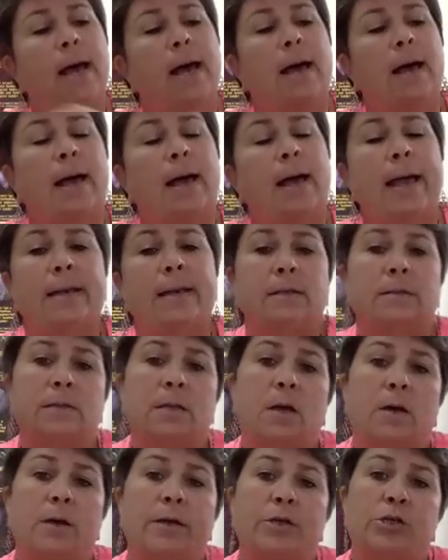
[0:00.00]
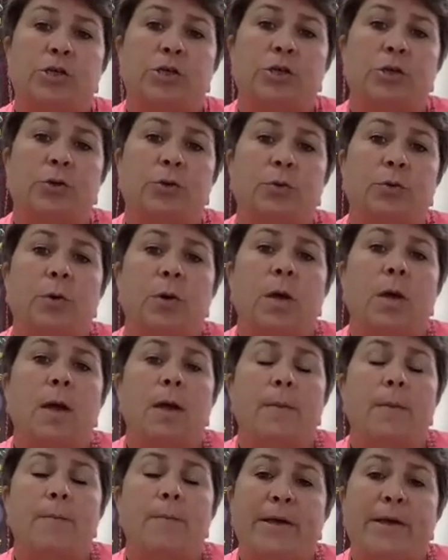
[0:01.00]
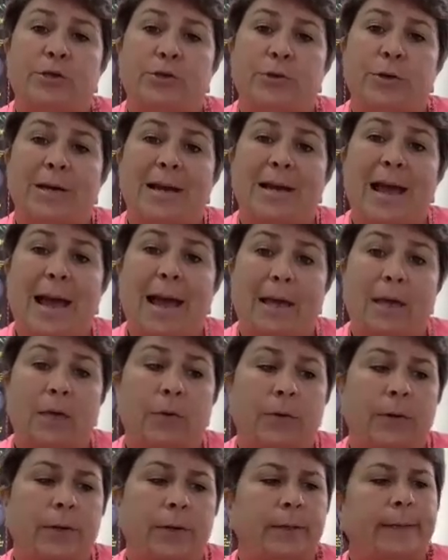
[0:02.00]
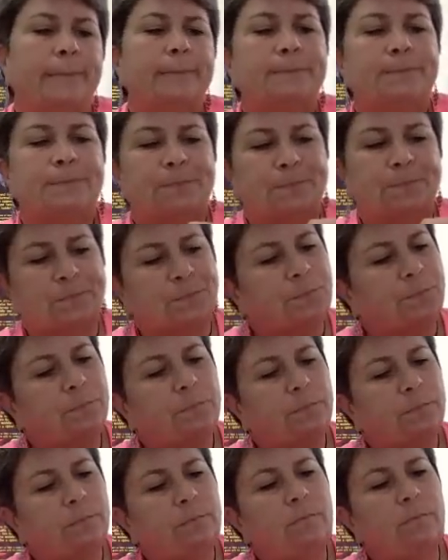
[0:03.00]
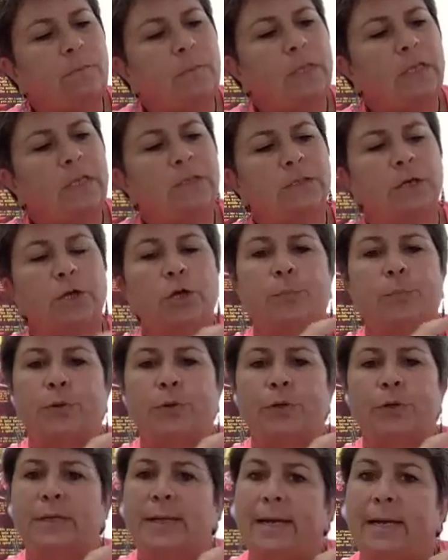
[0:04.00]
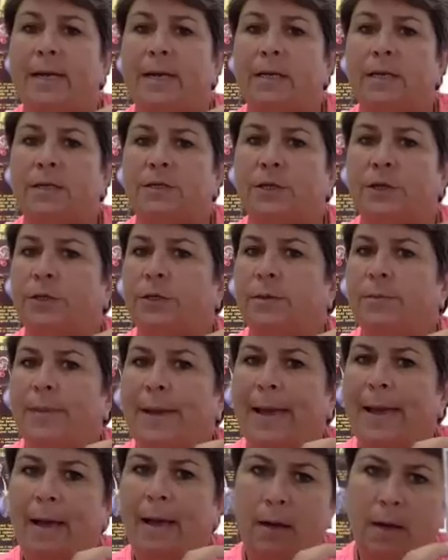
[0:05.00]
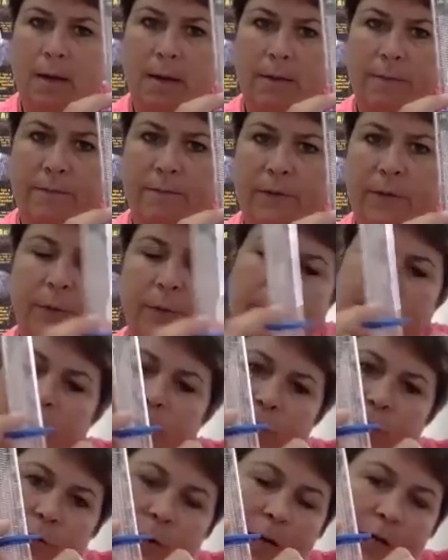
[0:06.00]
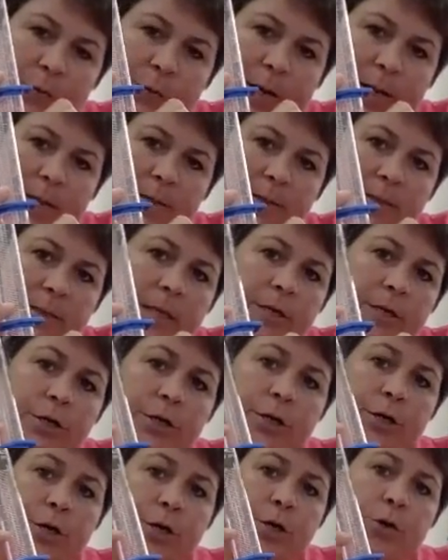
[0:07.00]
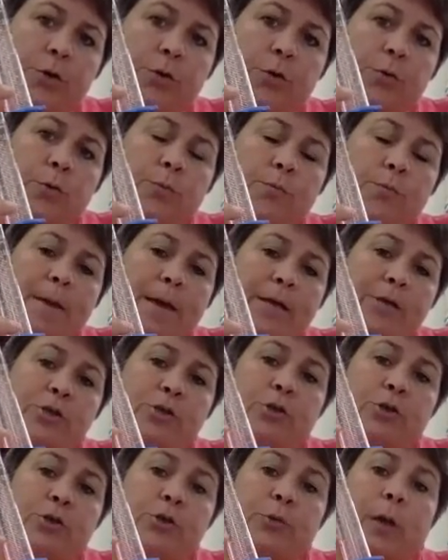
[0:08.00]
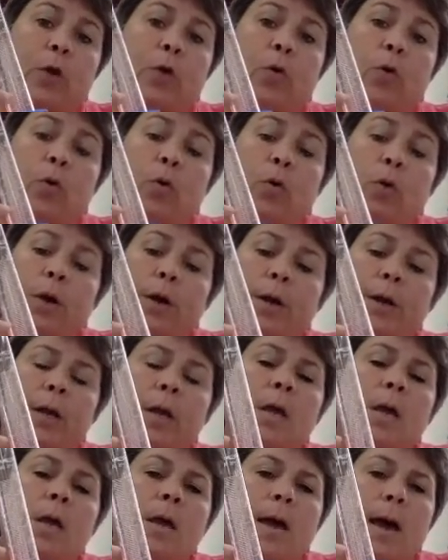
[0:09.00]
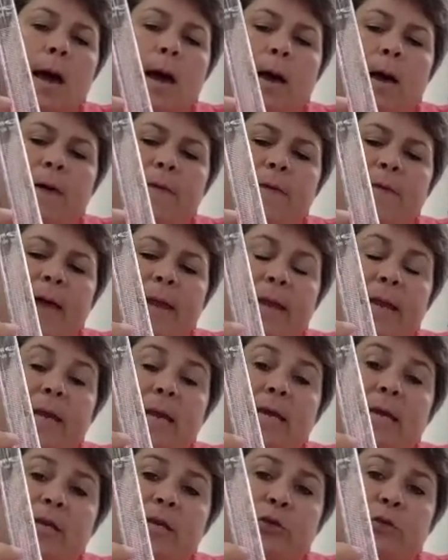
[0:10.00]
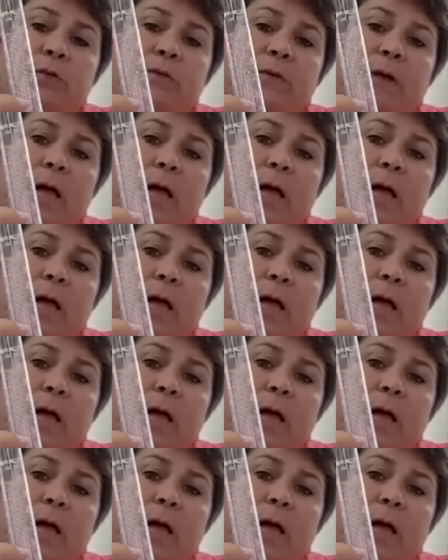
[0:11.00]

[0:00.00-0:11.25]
as long as you measure it accurately. So you put in a certain amount of liquid in your graduated cylinder, you measure, record that initial